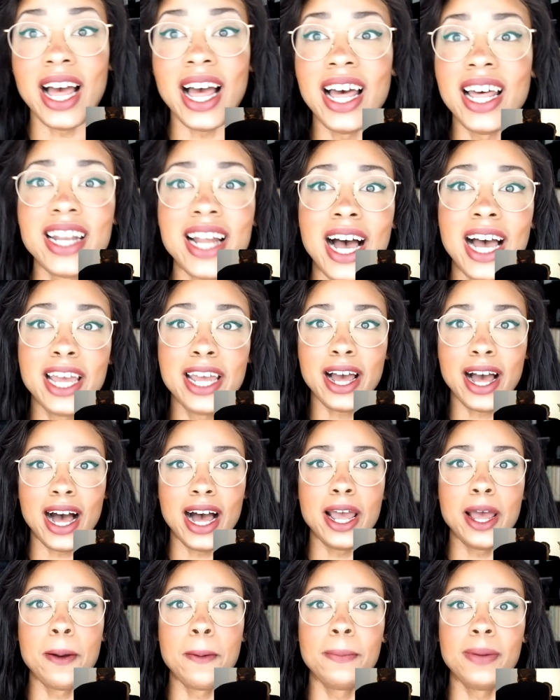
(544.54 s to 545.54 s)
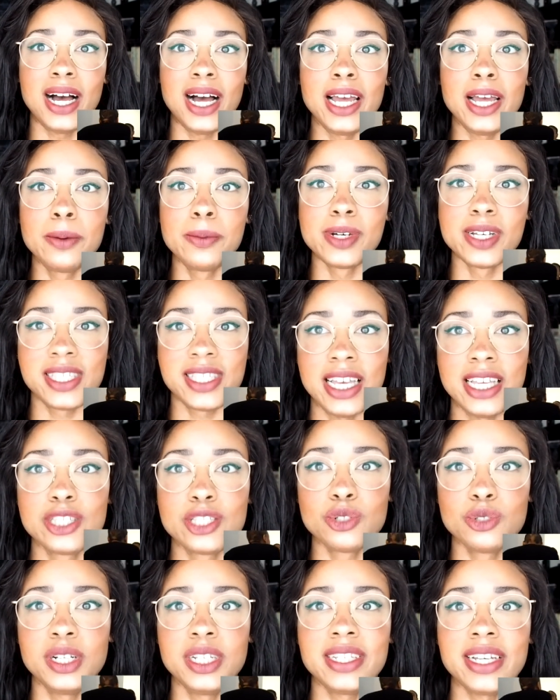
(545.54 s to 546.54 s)
and I, I am I am a
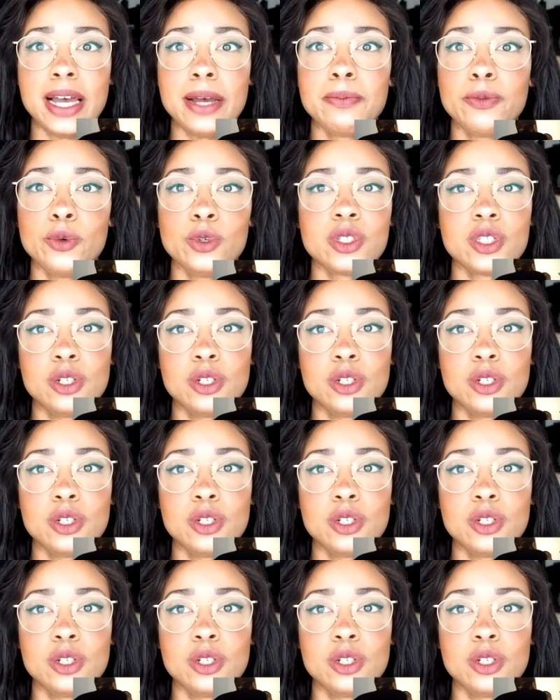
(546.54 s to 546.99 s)
sensory type,